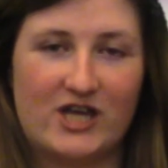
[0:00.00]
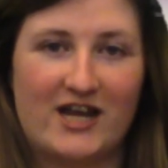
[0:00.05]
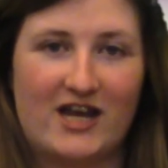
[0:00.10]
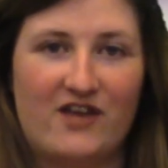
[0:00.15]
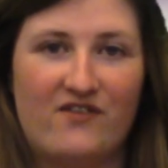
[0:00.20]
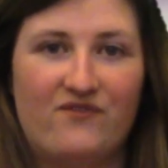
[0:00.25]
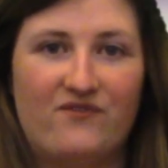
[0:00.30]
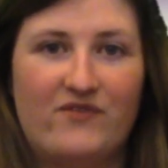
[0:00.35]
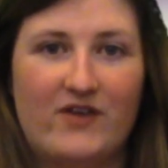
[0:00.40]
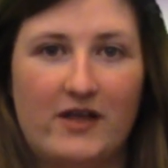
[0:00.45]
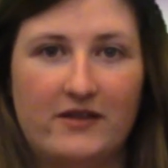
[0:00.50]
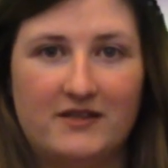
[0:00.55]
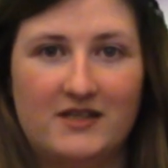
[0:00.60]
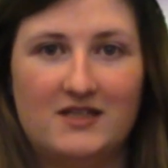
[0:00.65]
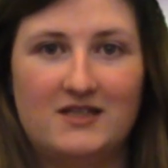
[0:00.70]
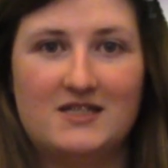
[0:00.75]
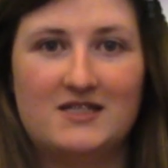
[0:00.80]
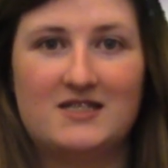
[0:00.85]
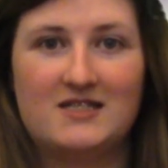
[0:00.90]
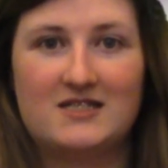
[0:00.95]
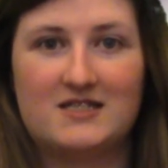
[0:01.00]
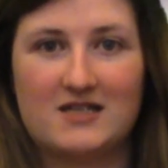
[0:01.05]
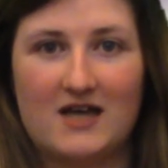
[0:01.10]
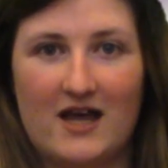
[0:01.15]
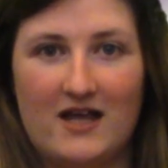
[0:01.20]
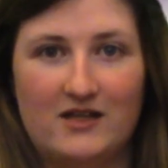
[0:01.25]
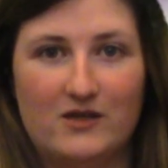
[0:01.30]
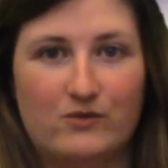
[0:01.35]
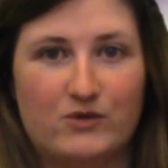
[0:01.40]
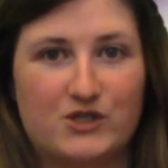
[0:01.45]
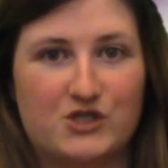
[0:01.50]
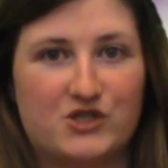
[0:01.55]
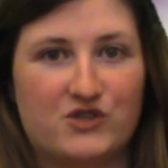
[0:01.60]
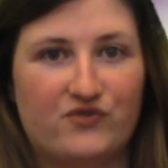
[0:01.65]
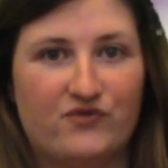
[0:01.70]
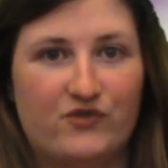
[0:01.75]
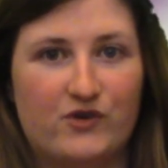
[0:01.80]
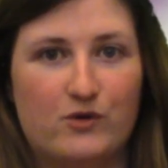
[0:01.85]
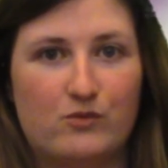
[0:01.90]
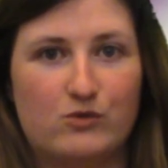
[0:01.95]
and I felt that the style in which the
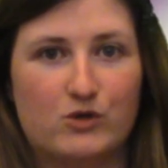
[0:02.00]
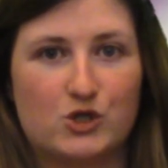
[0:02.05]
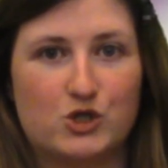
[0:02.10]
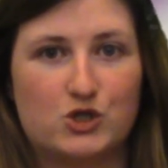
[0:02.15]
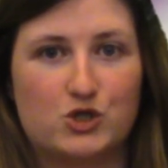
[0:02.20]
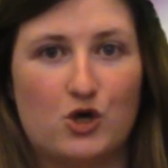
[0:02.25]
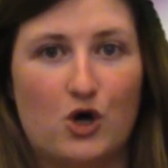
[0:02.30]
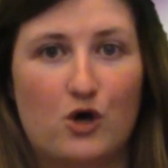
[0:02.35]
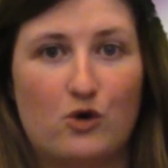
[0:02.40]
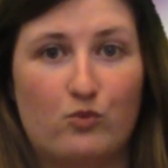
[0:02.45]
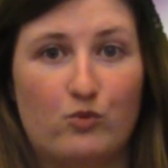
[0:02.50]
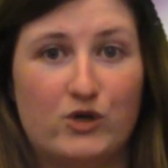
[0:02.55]
film was shot,